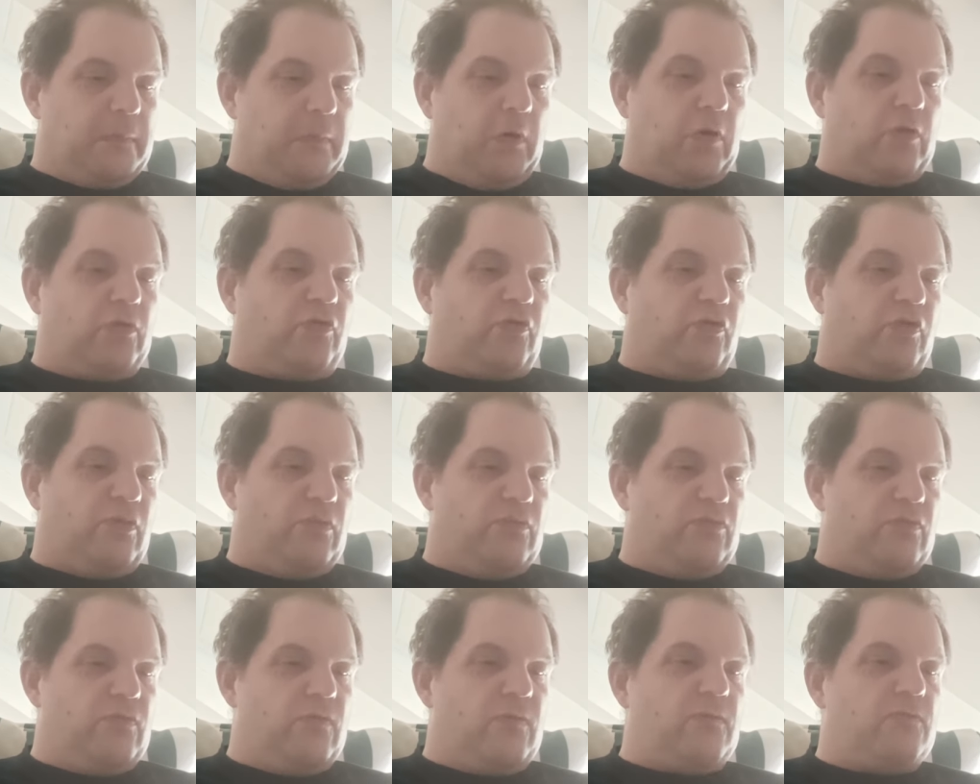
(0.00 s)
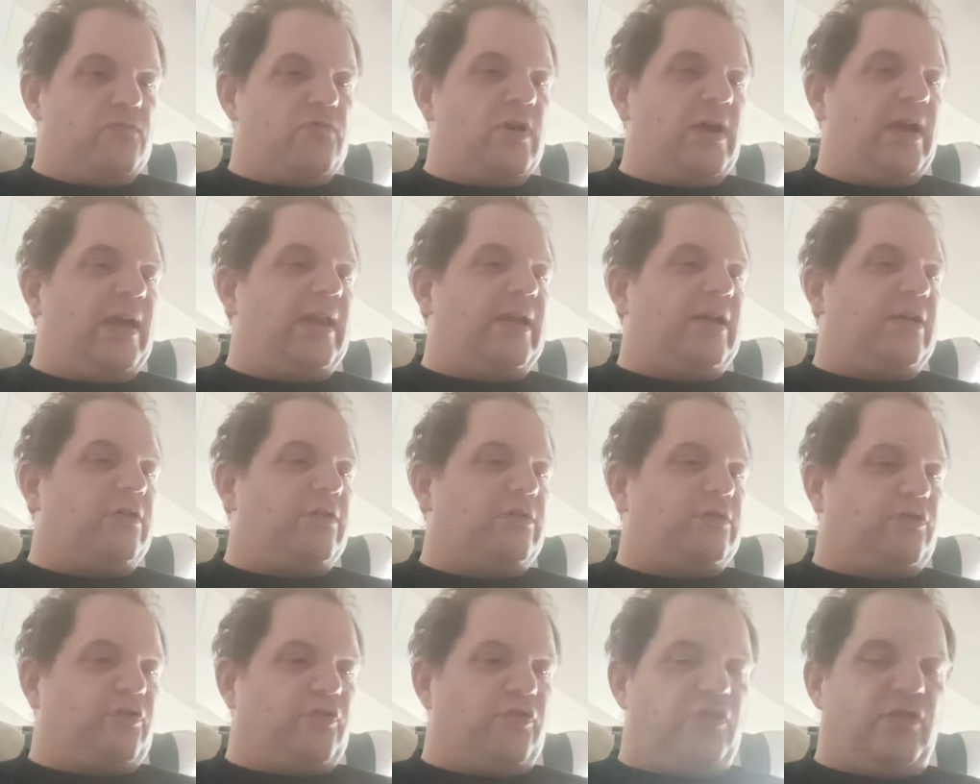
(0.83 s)
But some really
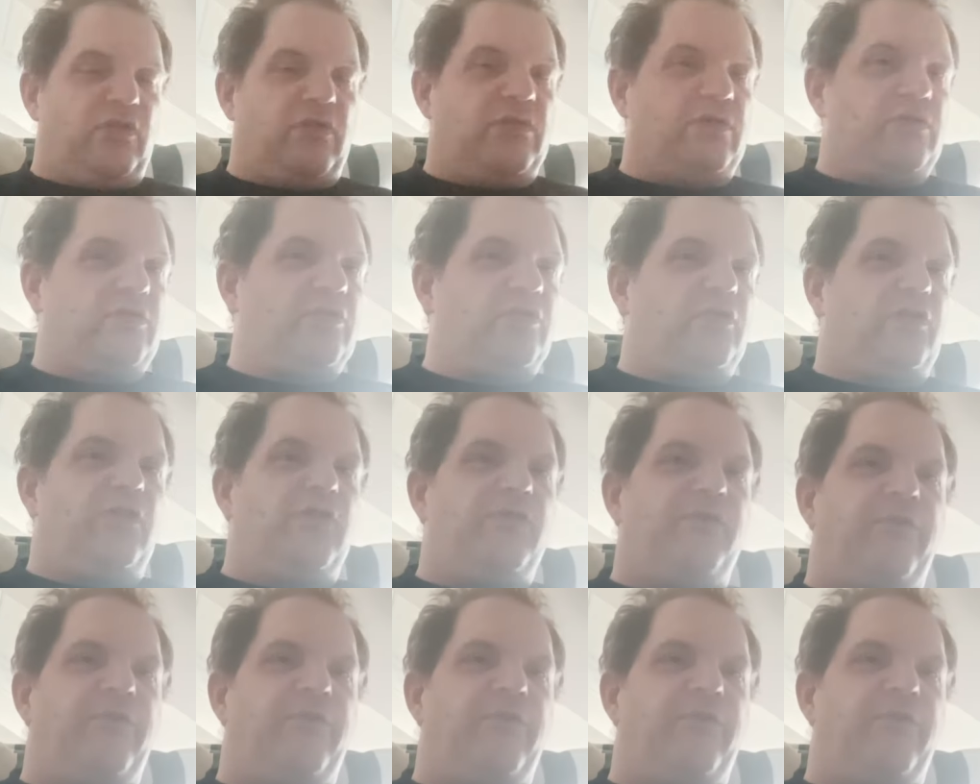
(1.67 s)
good songs,